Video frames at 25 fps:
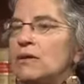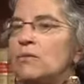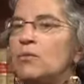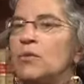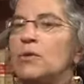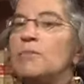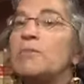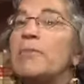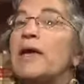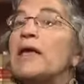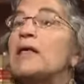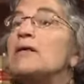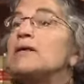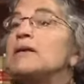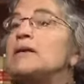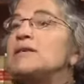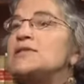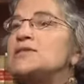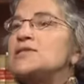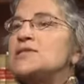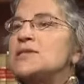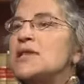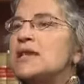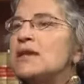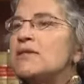
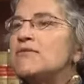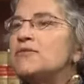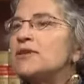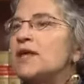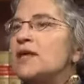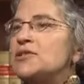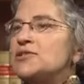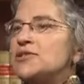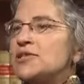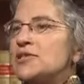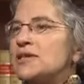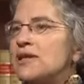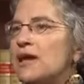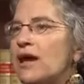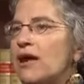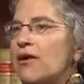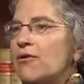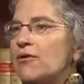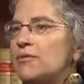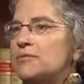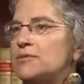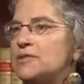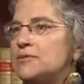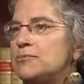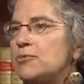rebellions that have led to the
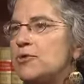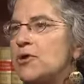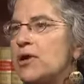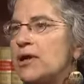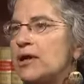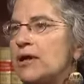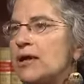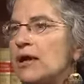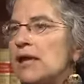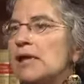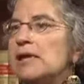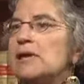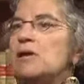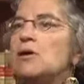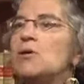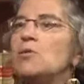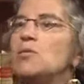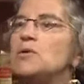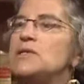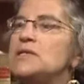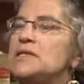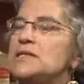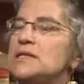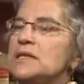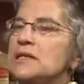Arab Spring.
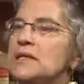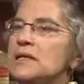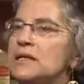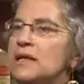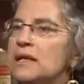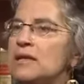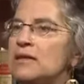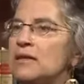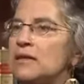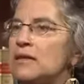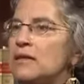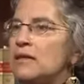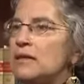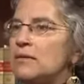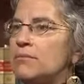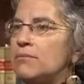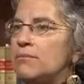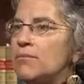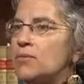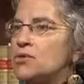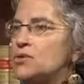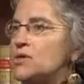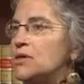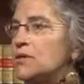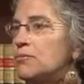We see the
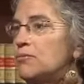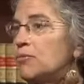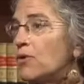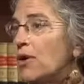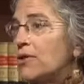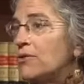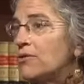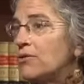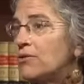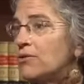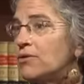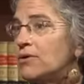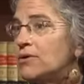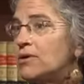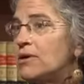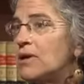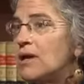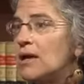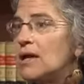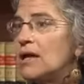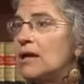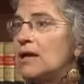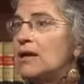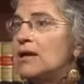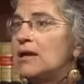Muslim Brotherhood
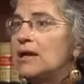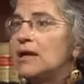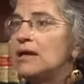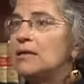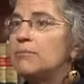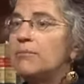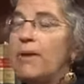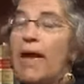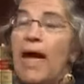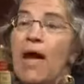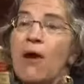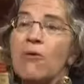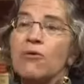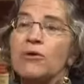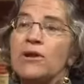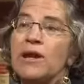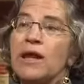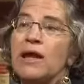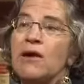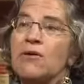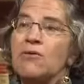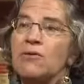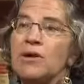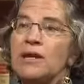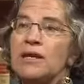in power
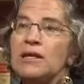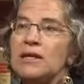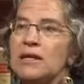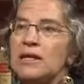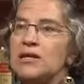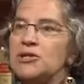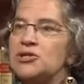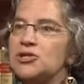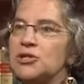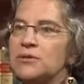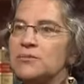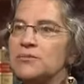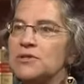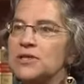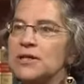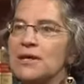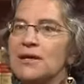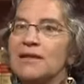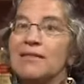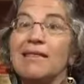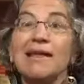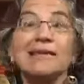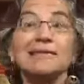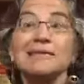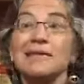now in Egypt.
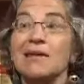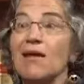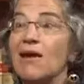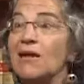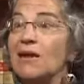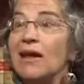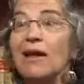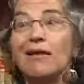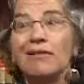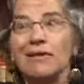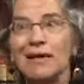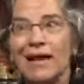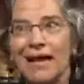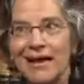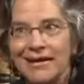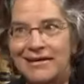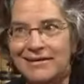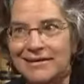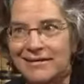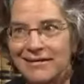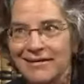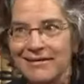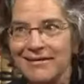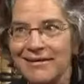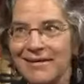That's not
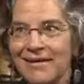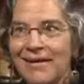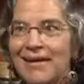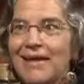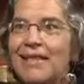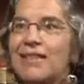Al-Qaeda.